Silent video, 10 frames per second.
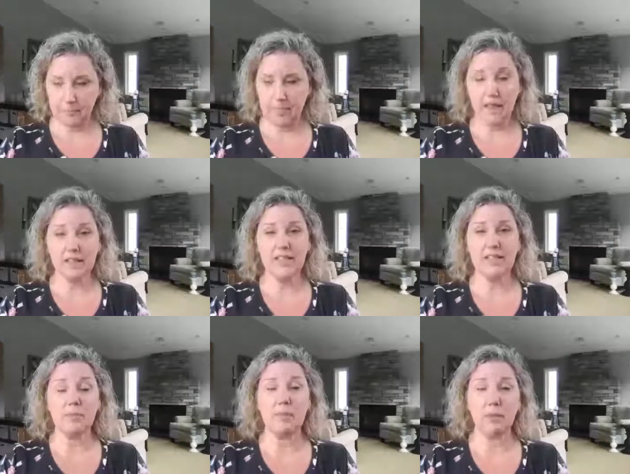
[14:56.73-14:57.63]
Cleans
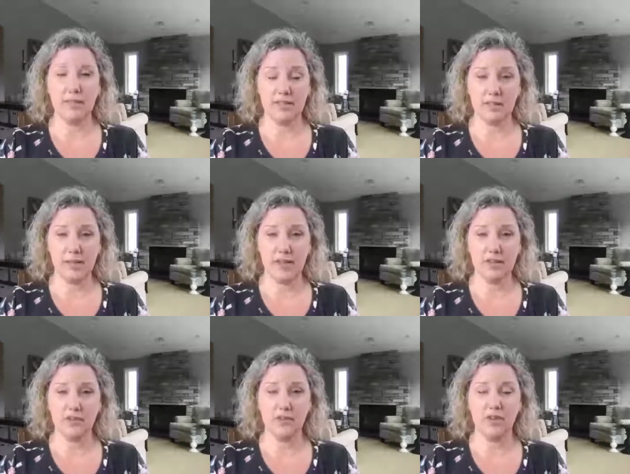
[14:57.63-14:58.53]
up the blood supply.
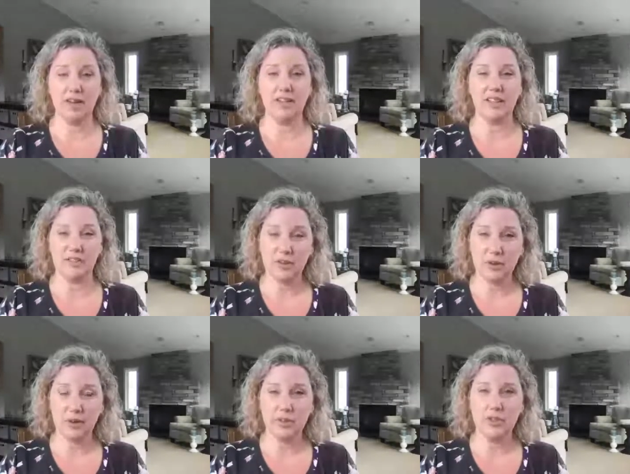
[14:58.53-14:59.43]
So if you've got
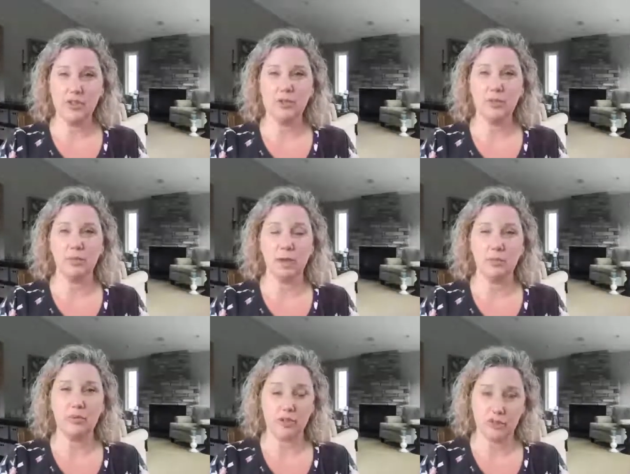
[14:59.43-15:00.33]
cholesterol issues or blood
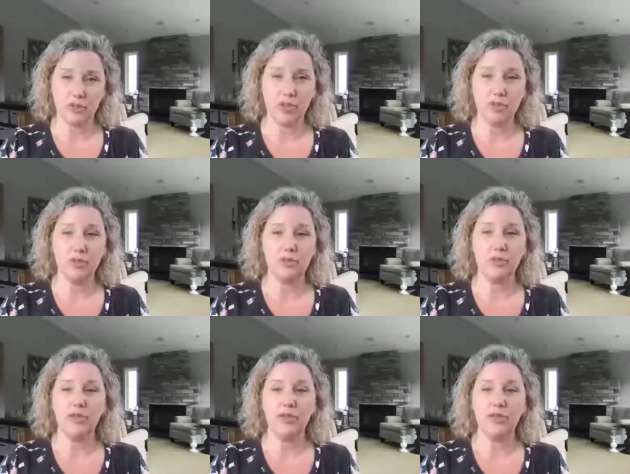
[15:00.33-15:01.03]
pressure issues,